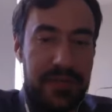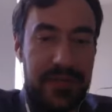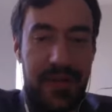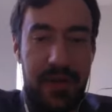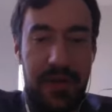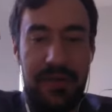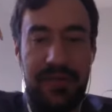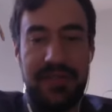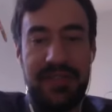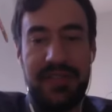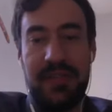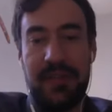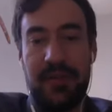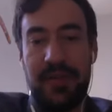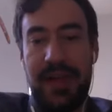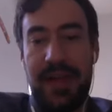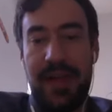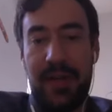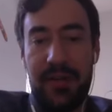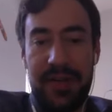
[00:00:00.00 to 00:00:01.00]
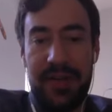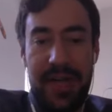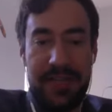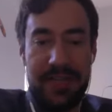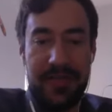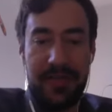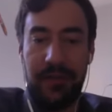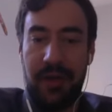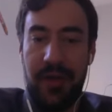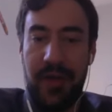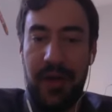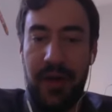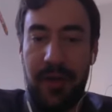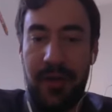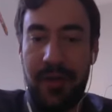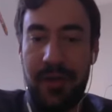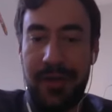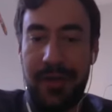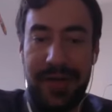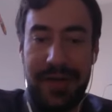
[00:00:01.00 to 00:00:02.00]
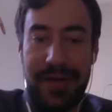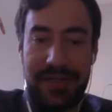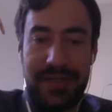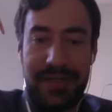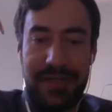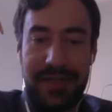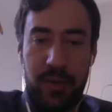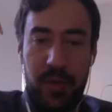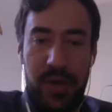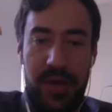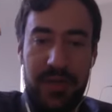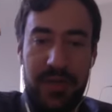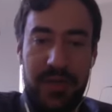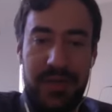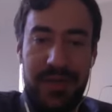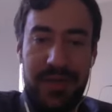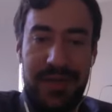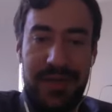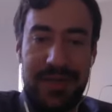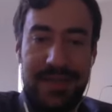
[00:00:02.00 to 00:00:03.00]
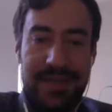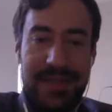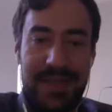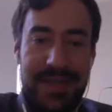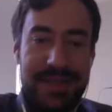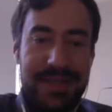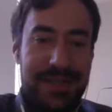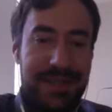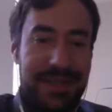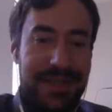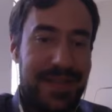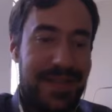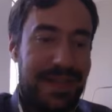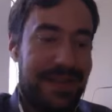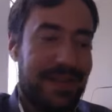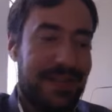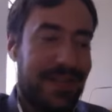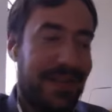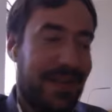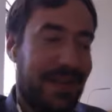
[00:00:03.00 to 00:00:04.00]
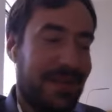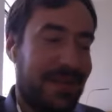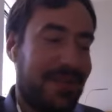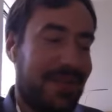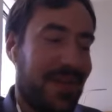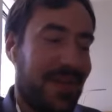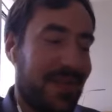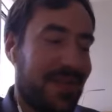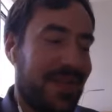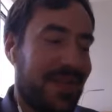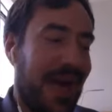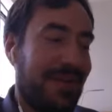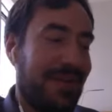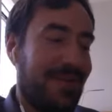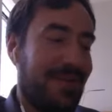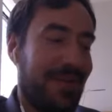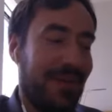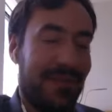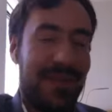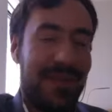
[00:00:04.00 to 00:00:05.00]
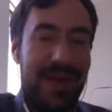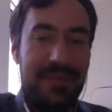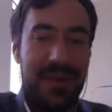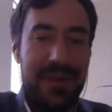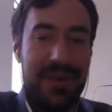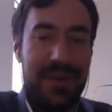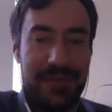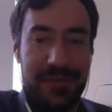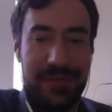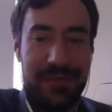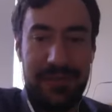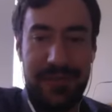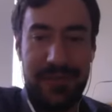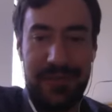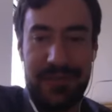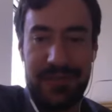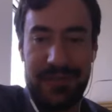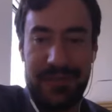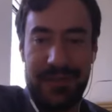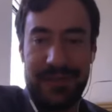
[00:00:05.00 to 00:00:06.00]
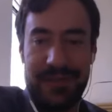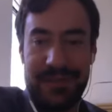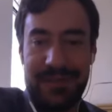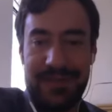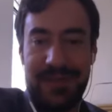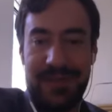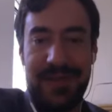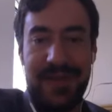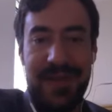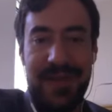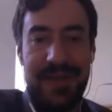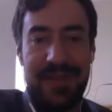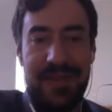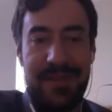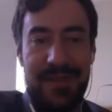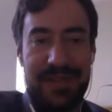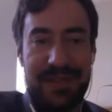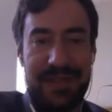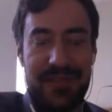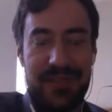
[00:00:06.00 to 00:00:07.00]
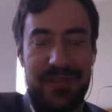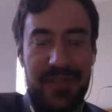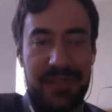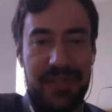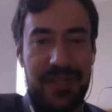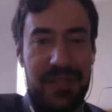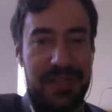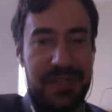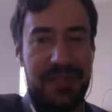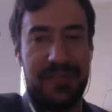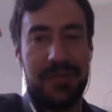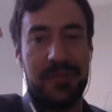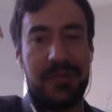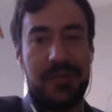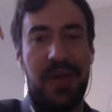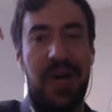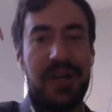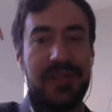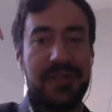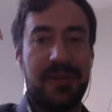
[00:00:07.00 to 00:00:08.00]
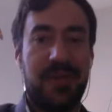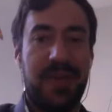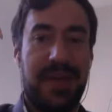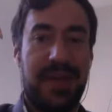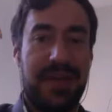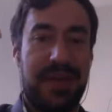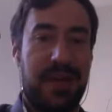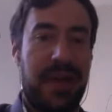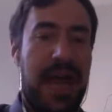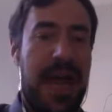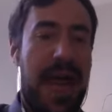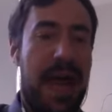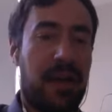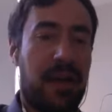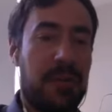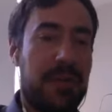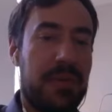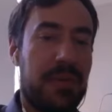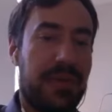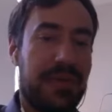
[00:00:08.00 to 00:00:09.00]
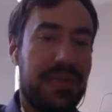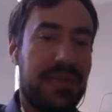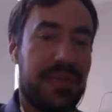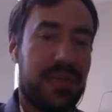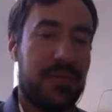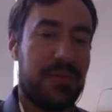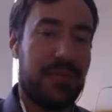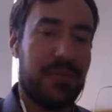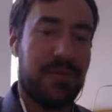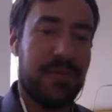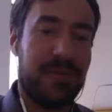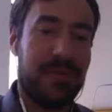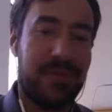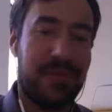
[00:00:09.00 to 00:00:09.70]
You know, it's either a hell yes or no kind of situation. Mm-hmm. It takes it takes uh, t- time to build that muscle for sure. So it makes sense. Just Justin, this was awesome, man. Uh, how can people get in touch with you?